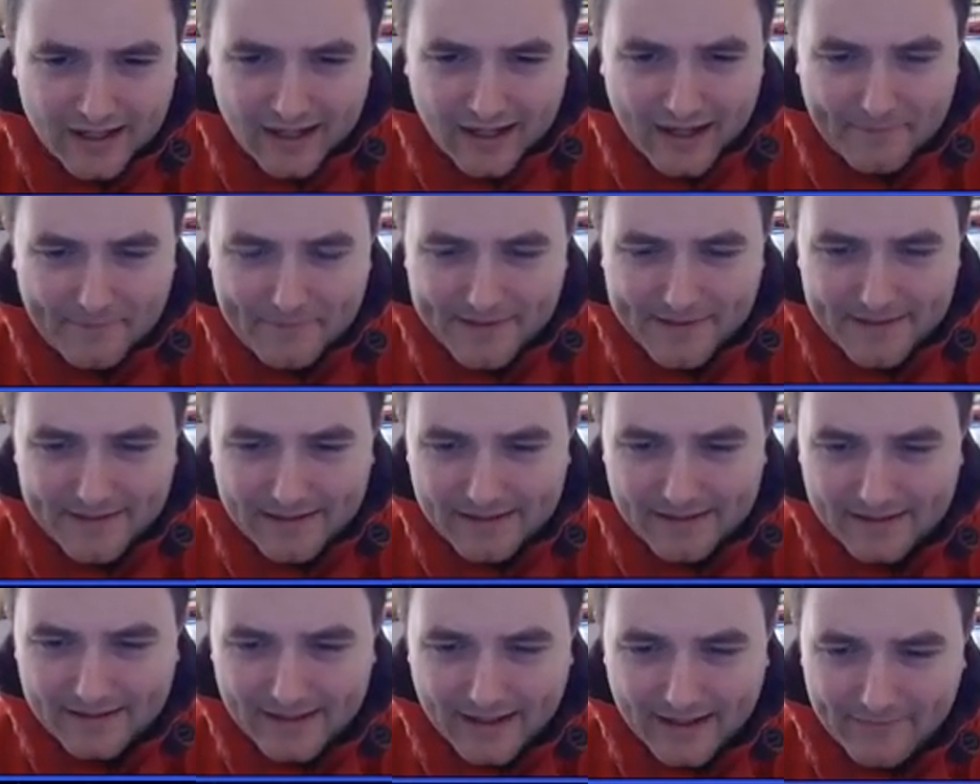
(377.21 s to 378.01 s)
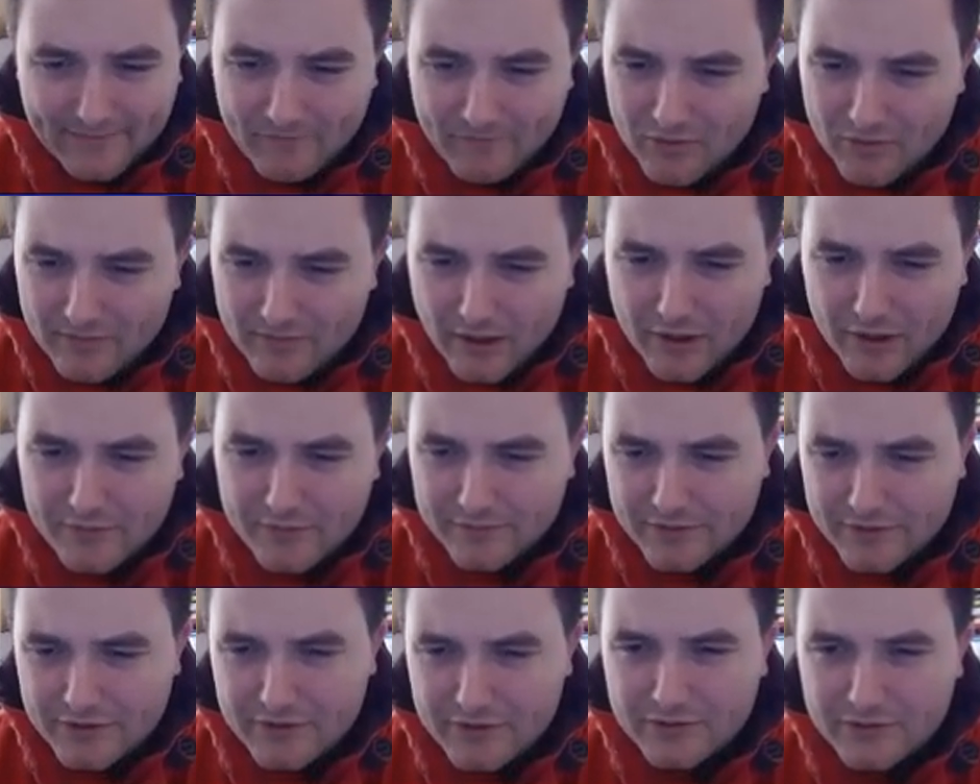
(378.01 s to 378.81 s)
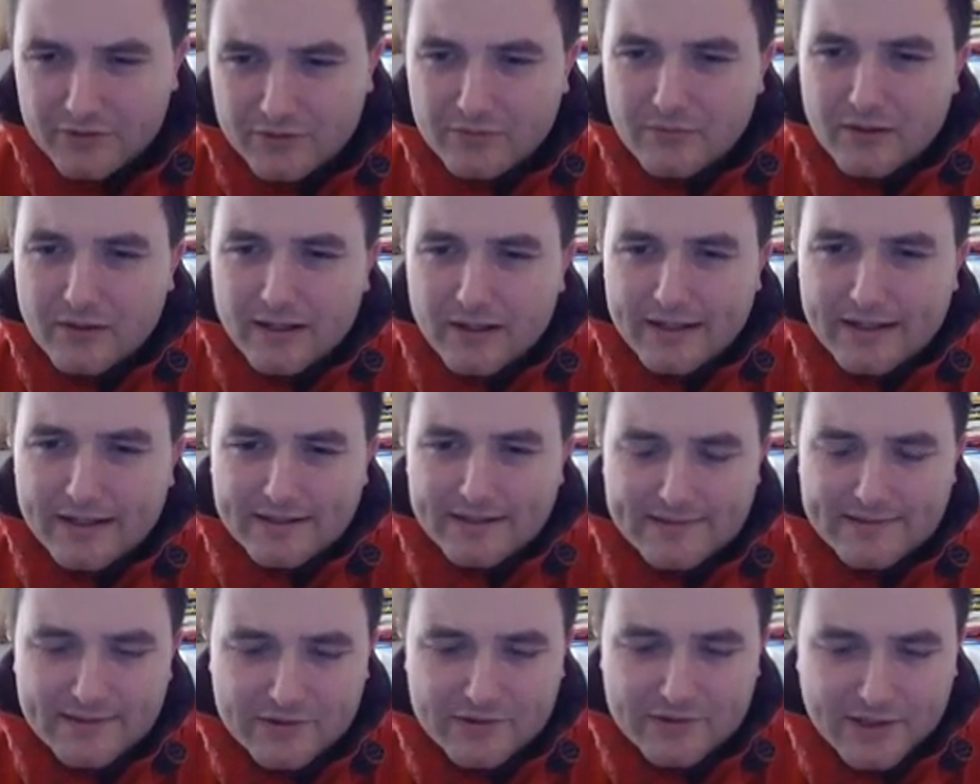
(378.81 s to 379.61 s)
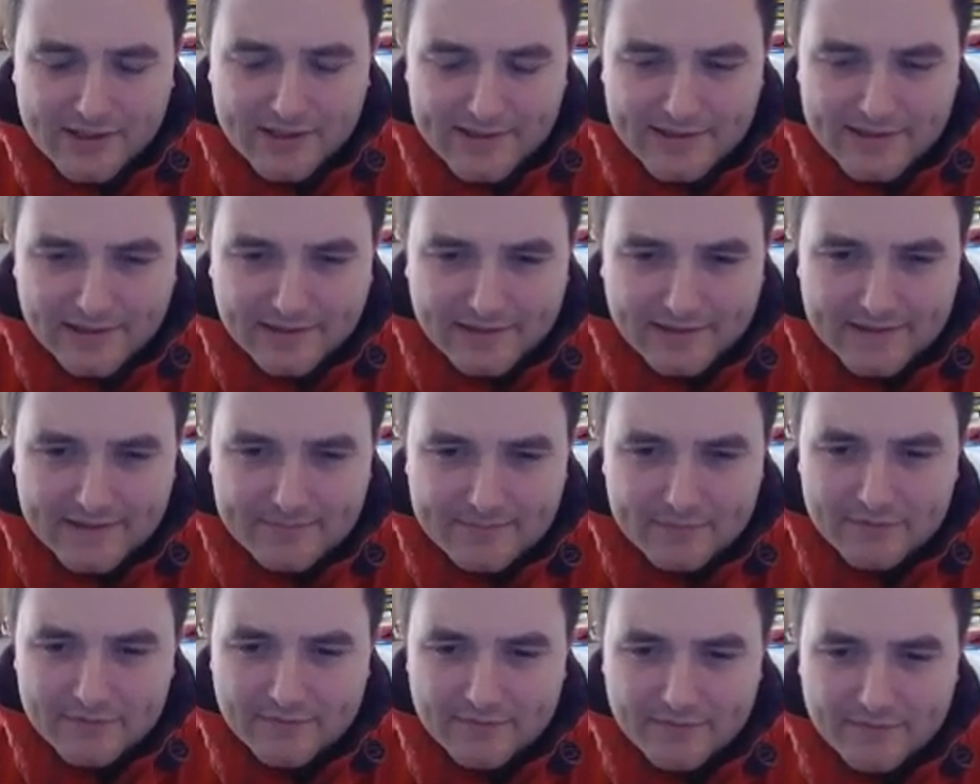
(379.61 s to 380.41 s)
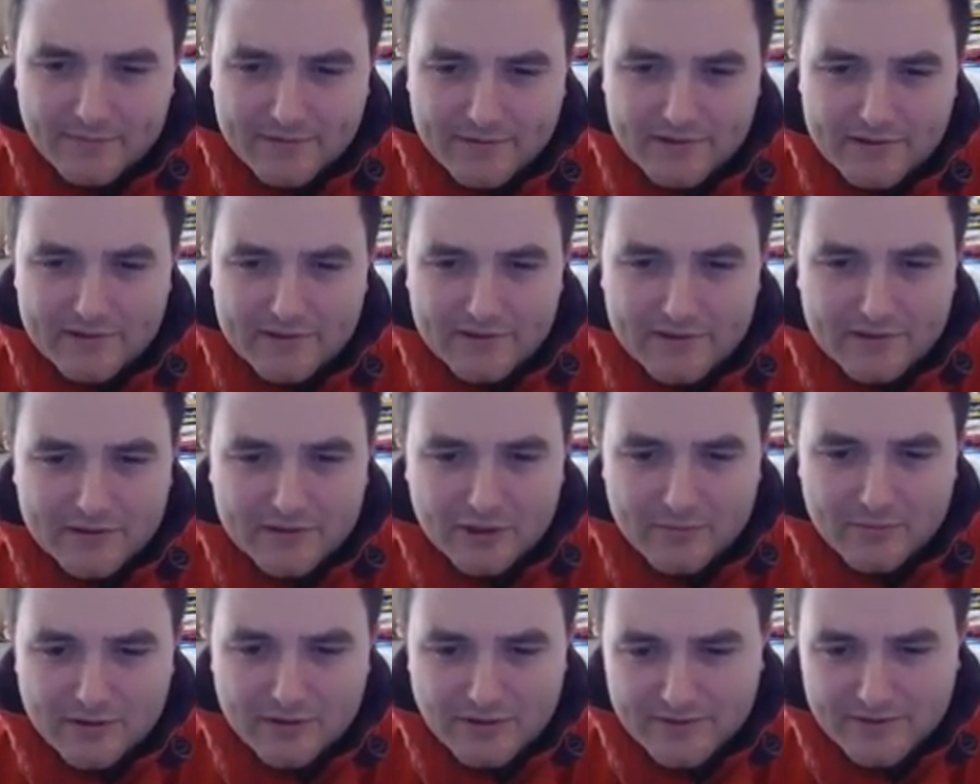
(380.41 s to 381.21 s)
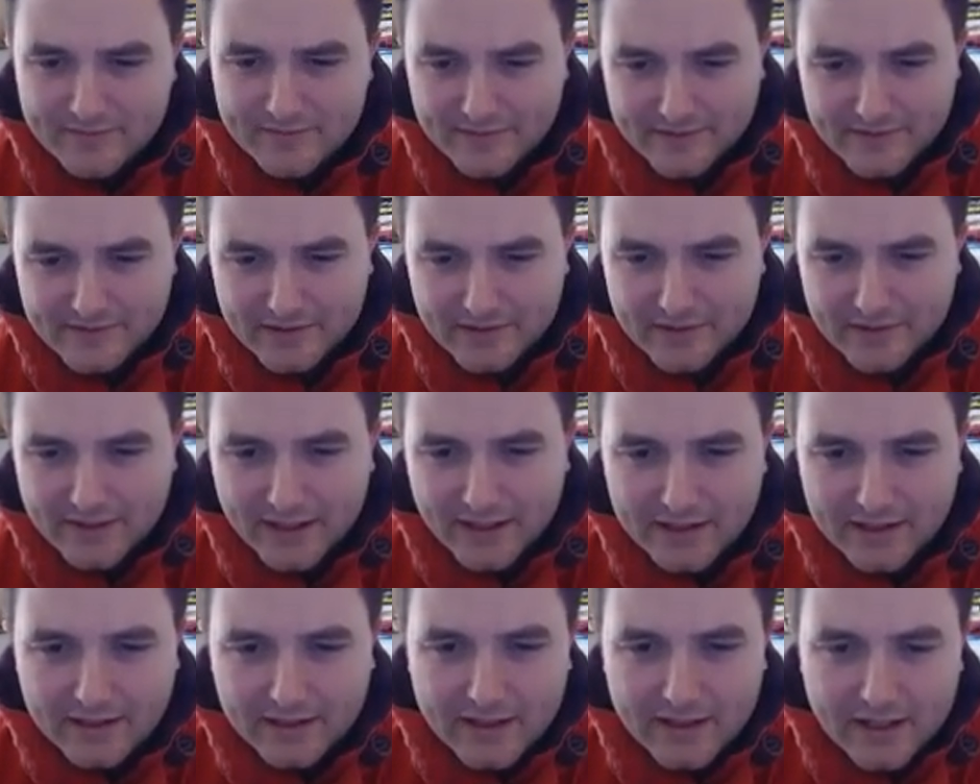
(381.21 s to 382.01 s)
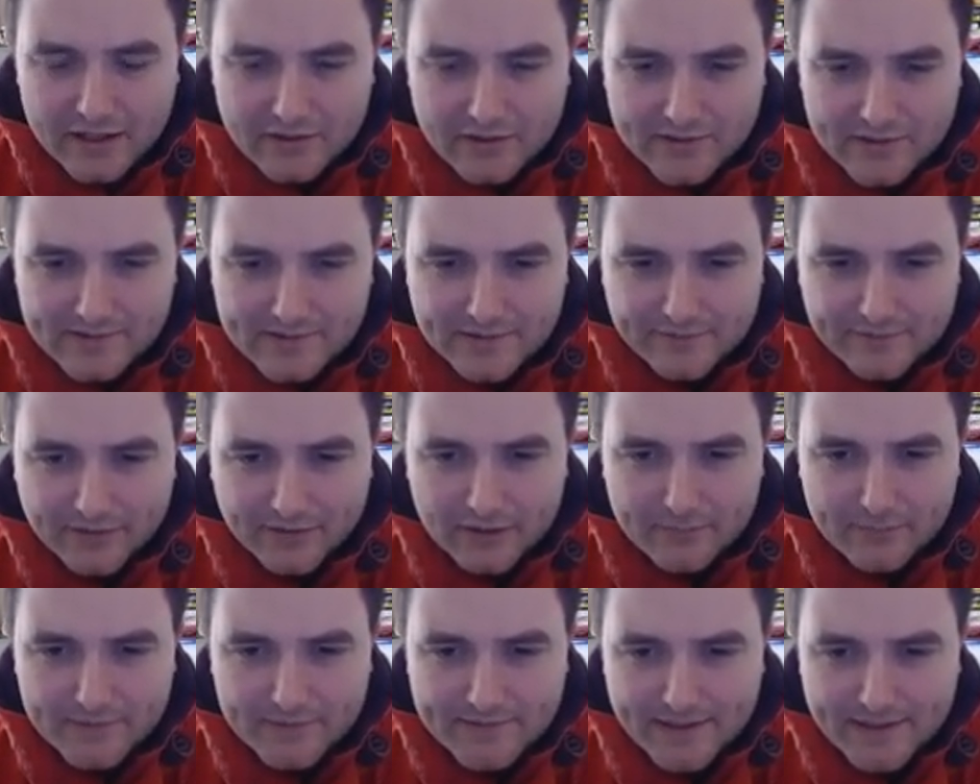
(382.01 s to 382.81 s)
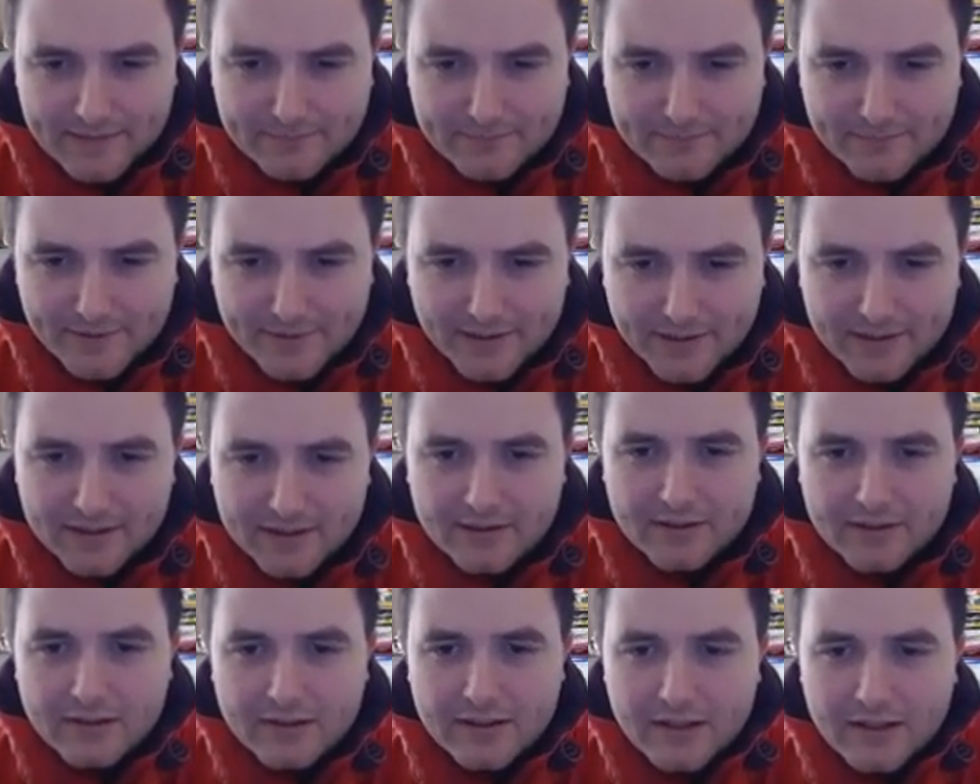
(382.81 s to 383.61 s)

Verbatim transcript: I mean, I'm not overly sure why it's suggesting this move. I'm just assuming it just thinks, okay, just develop a tempi.